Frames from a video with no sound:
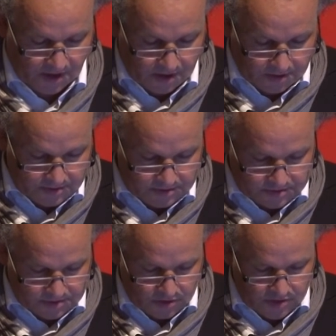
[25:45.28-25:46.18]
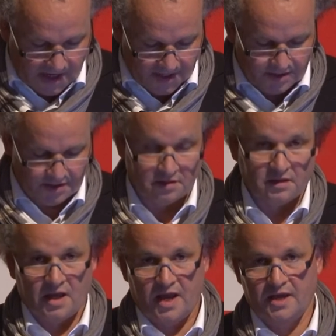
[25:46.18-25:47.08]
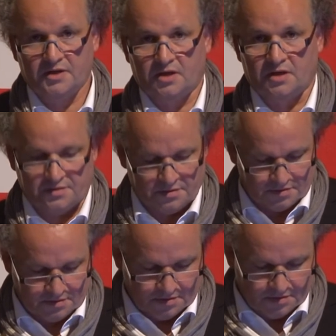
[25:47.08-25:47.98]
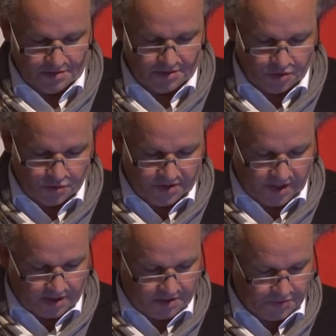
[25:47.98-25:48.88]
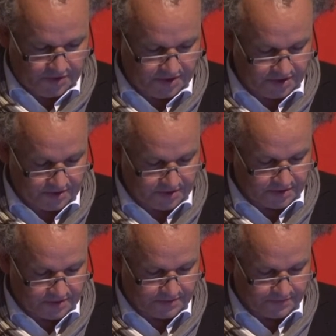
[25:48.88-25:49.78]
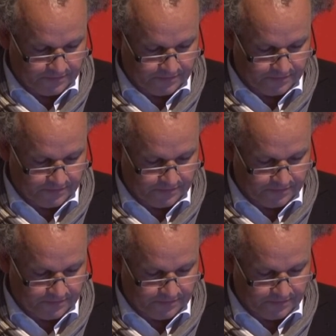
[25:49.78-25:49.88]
are colliding head on in urban agglomerations.